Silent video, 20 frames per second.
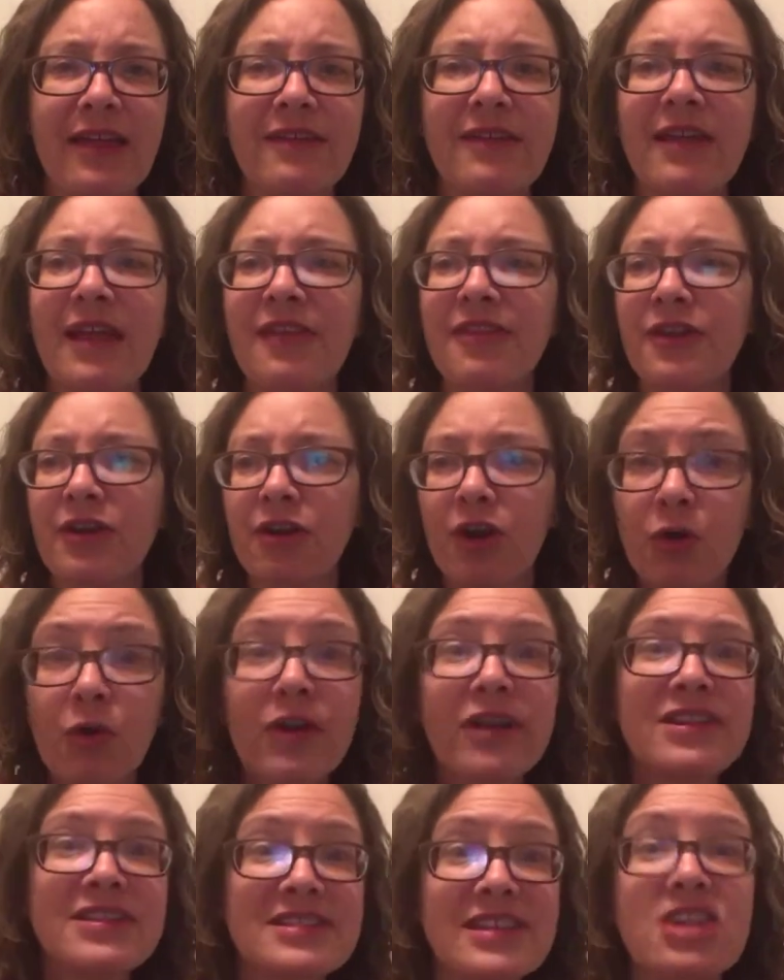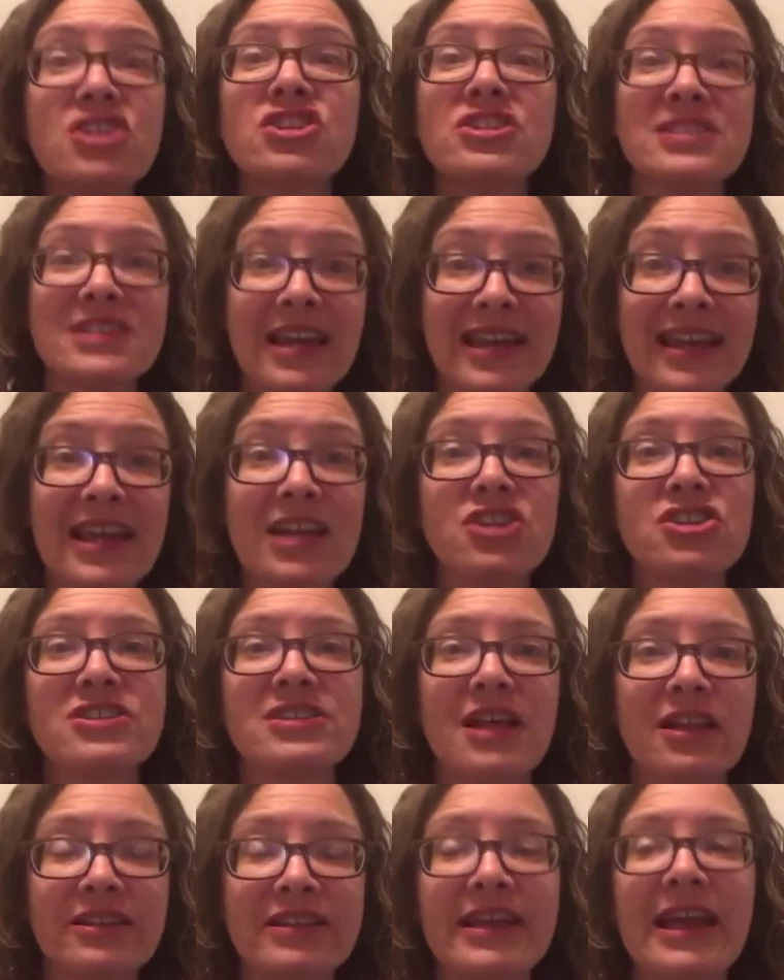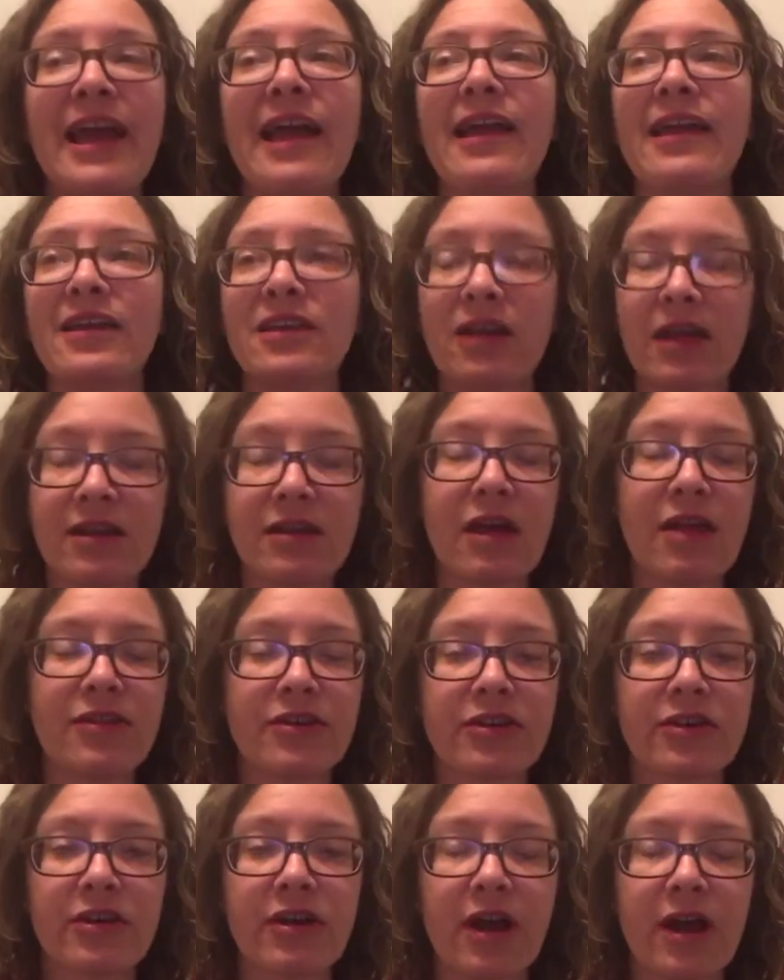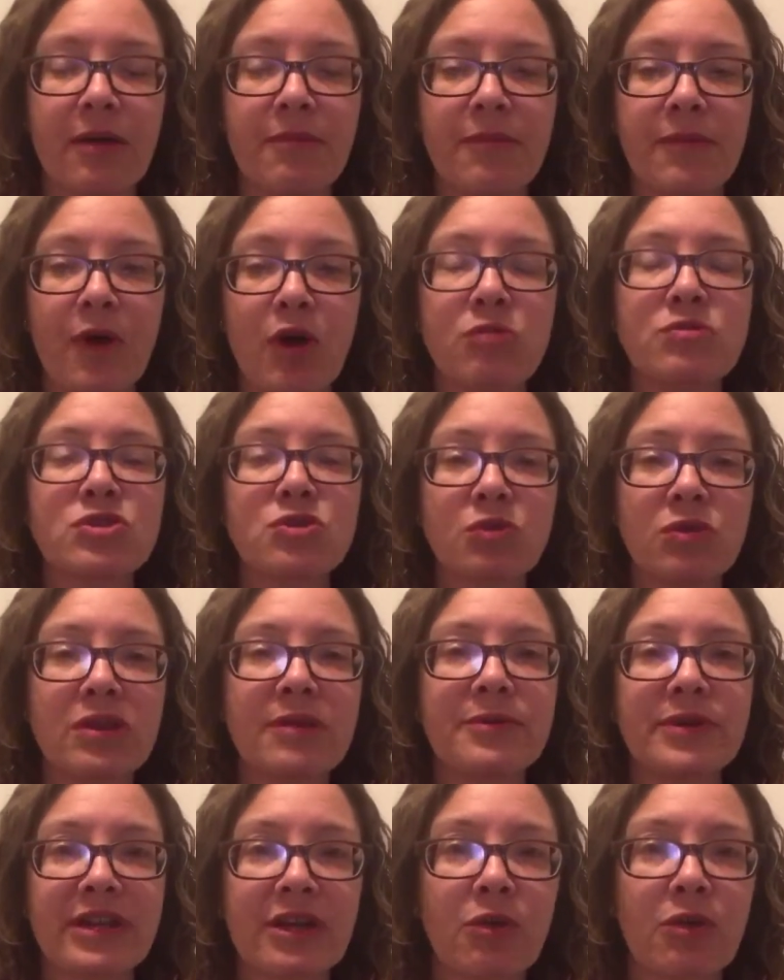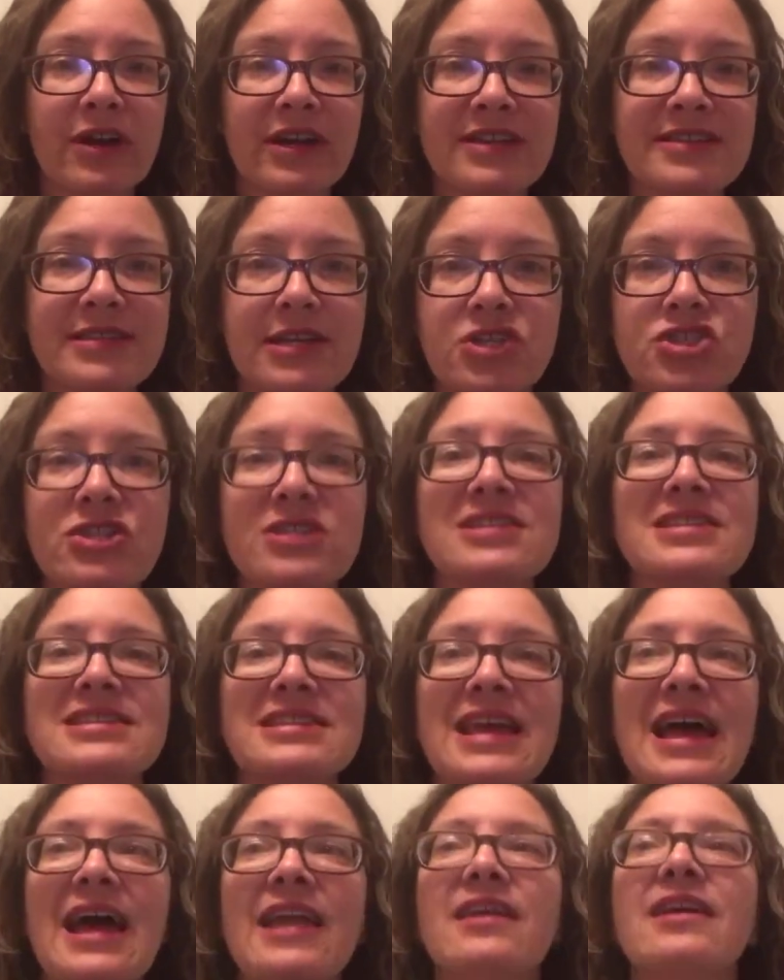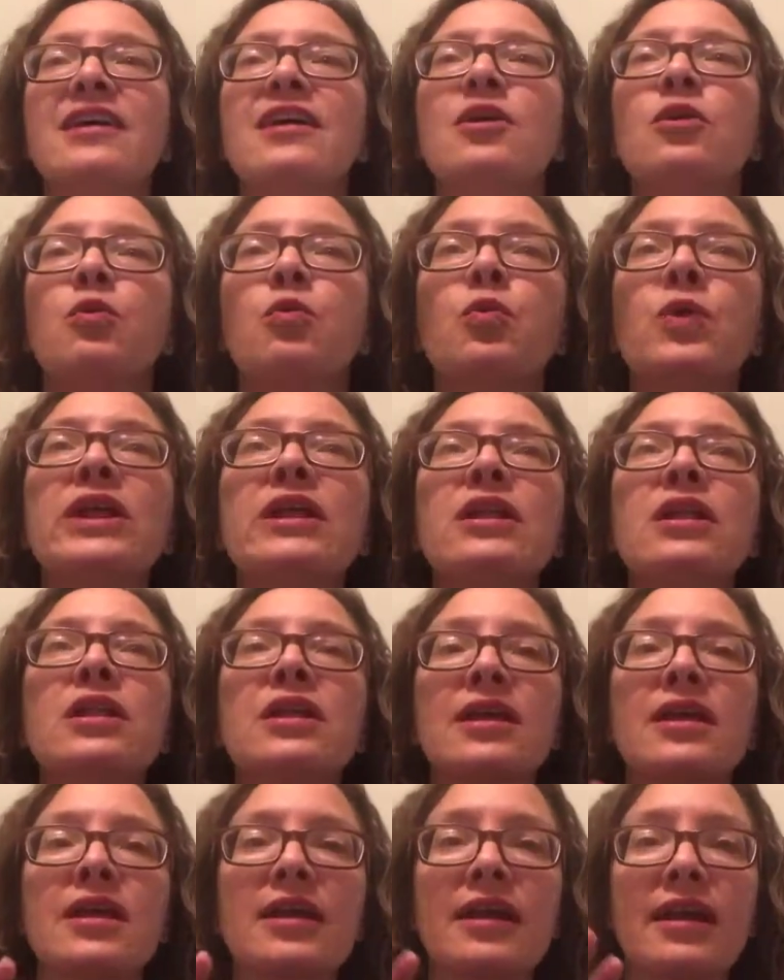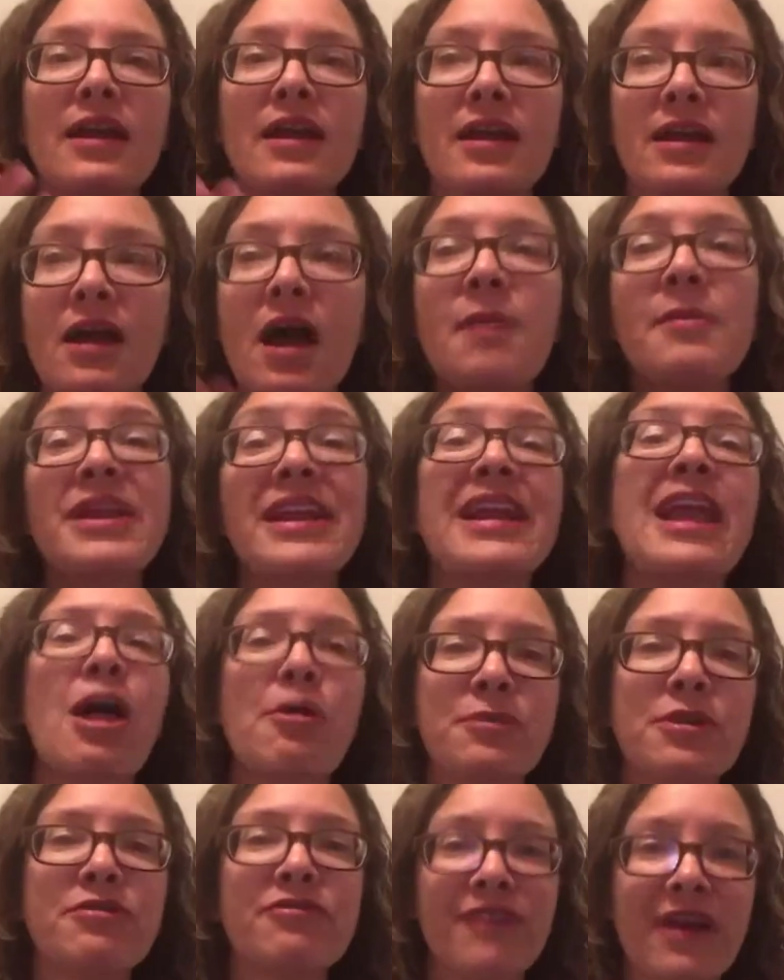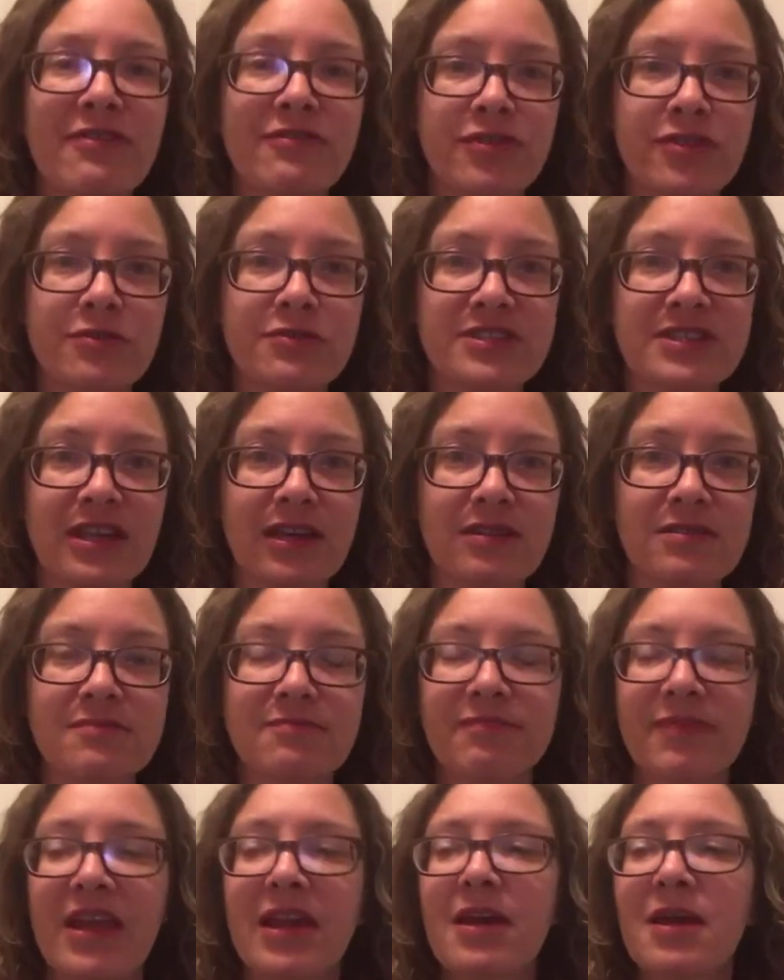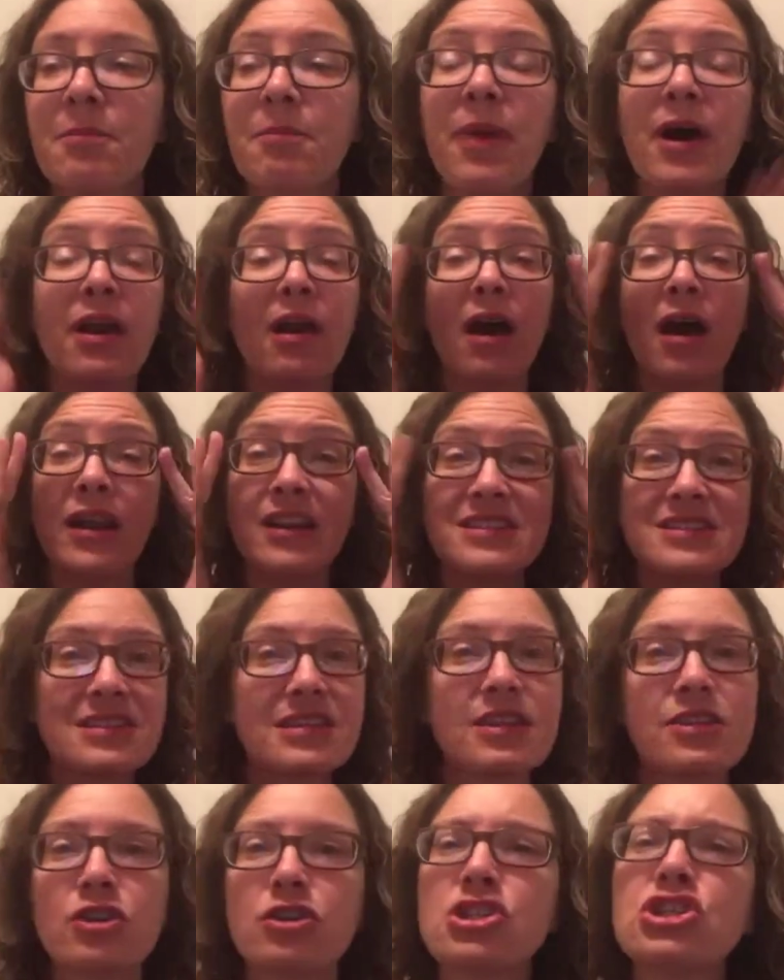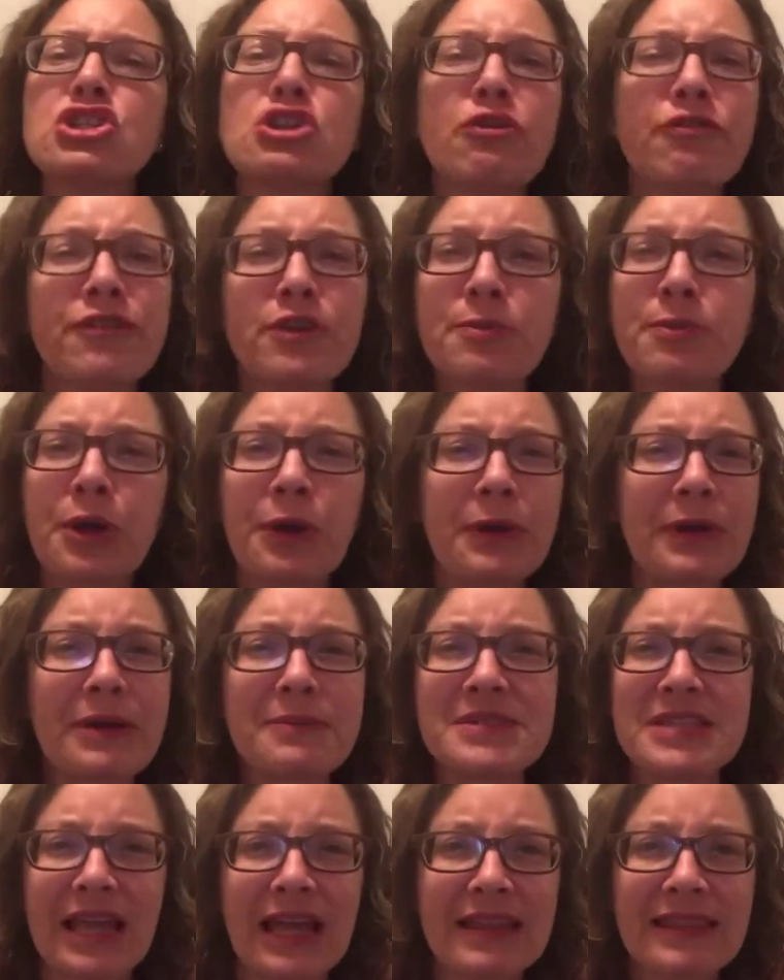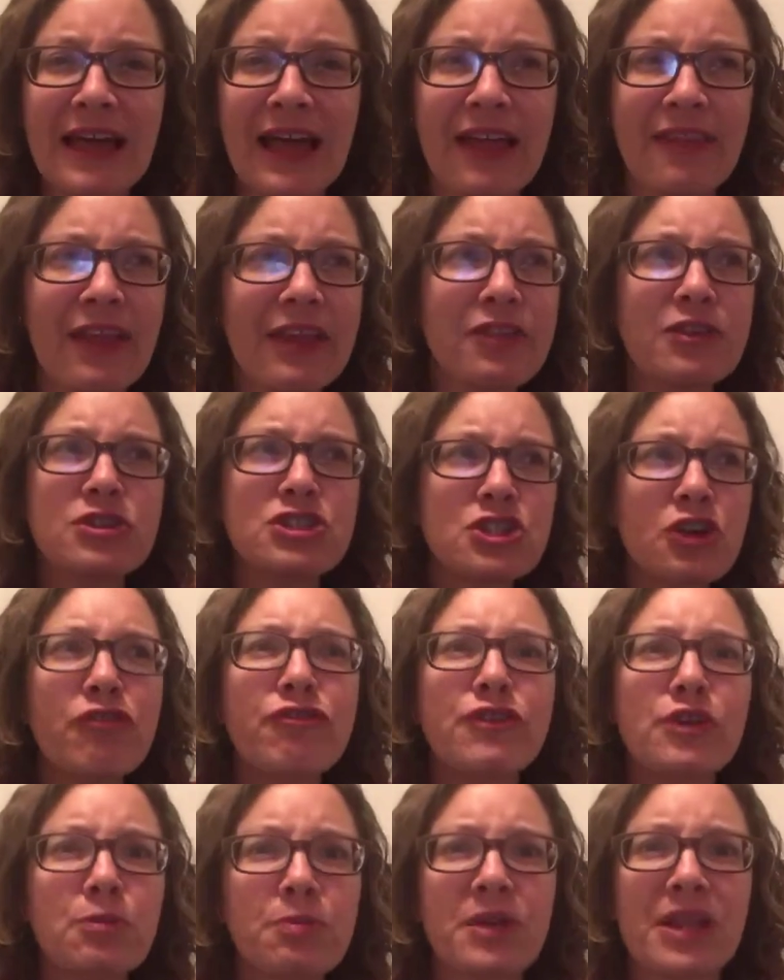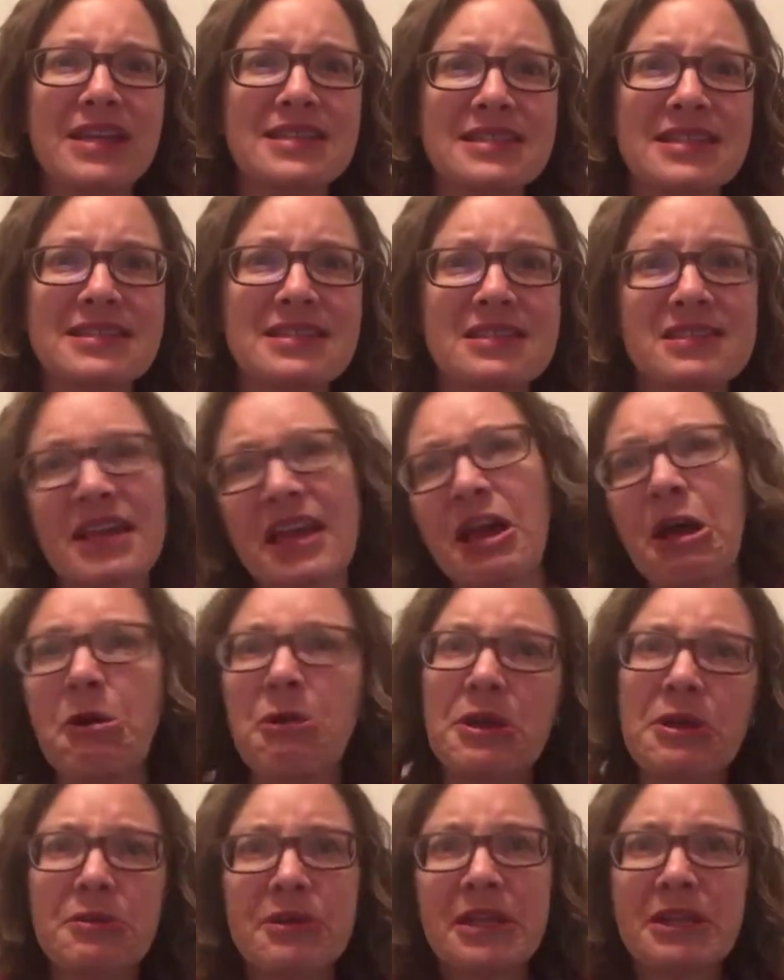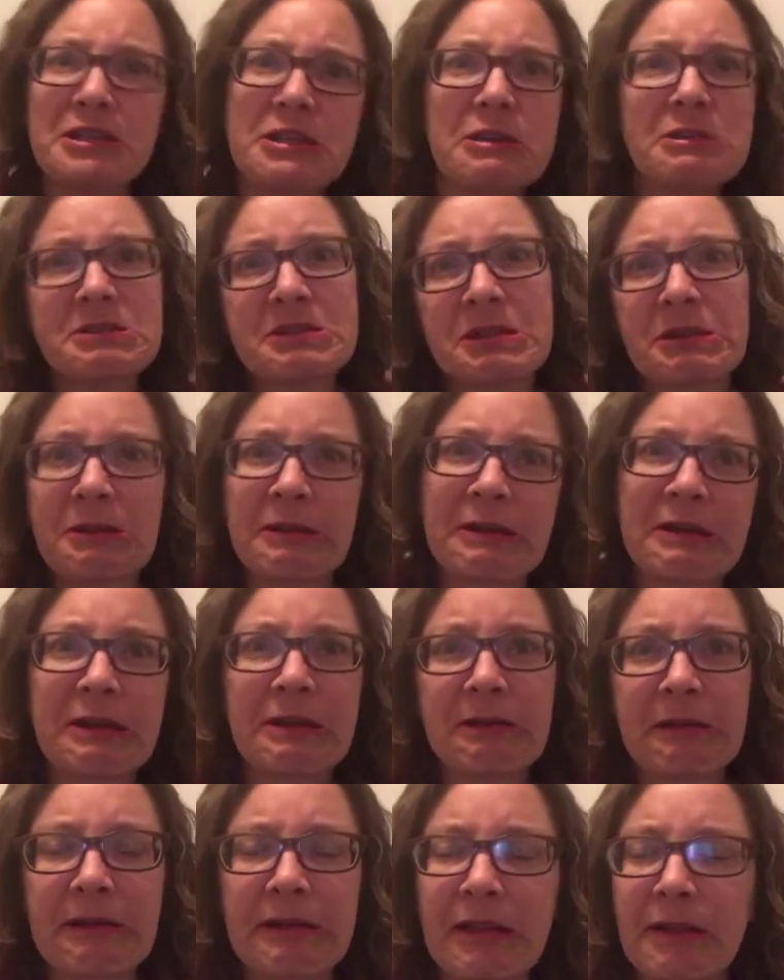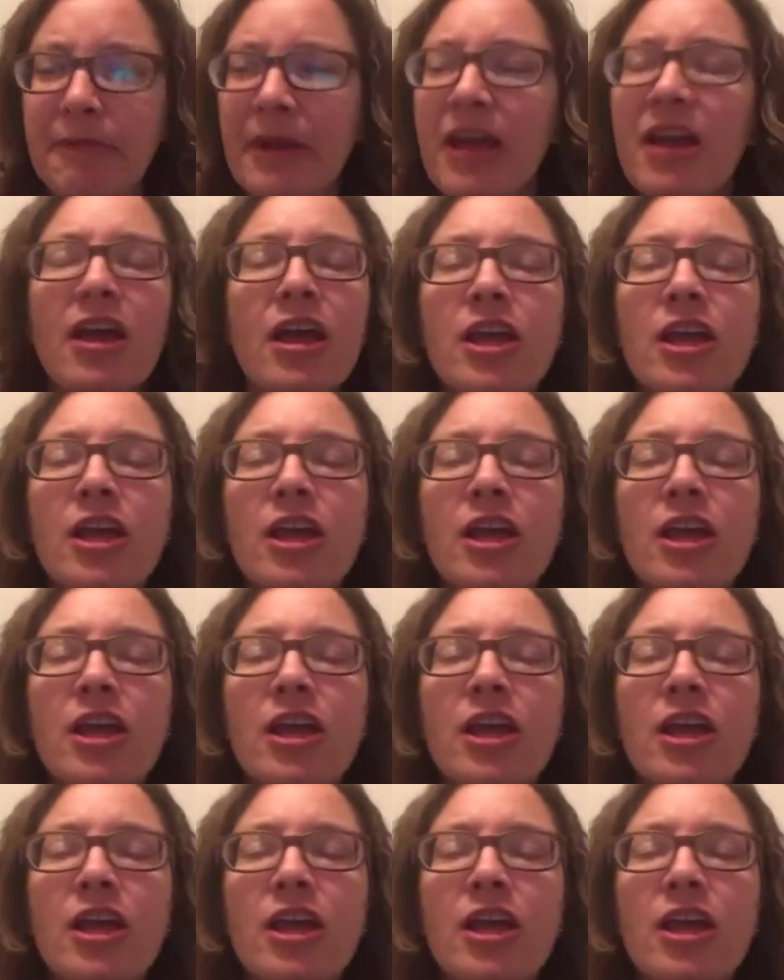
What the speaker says: And there are organizations like HSLDA and other homeschool liberty organizations that will come in and help you fight for those things. But honestly, there are so few programs like that. There's so few places that say, oh, you need to use an accredited curriculum.